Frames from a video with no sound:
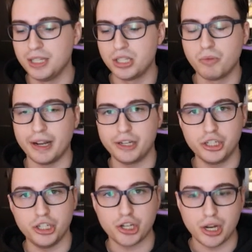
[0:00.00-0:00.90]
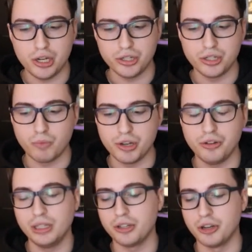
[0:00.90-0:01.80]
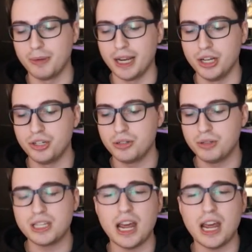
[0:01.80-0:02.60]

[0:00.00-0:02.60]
This is what actually changes when you click on a page.